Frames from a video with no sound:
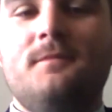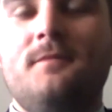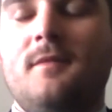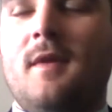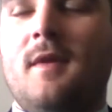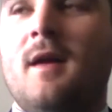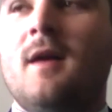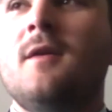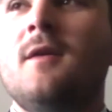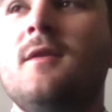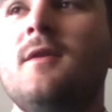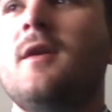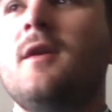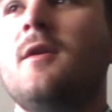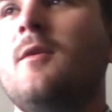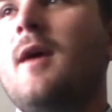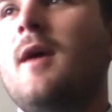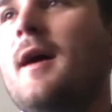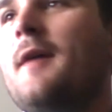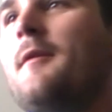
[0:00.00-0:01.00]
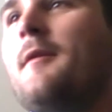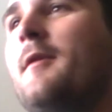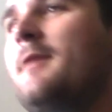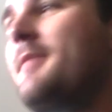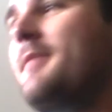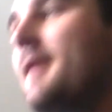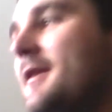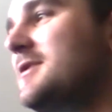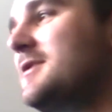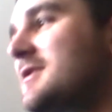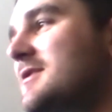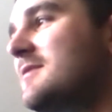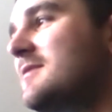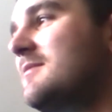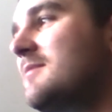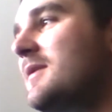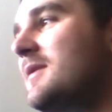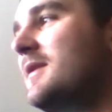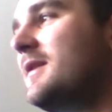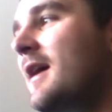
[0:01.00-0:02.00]
I don't know why we benched him,
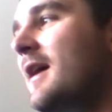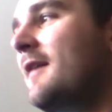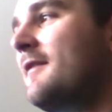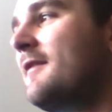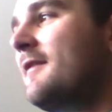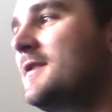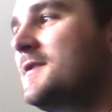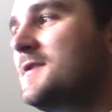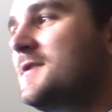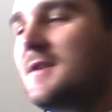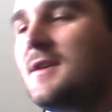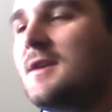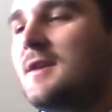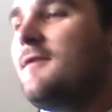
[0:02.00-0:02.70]
but obviously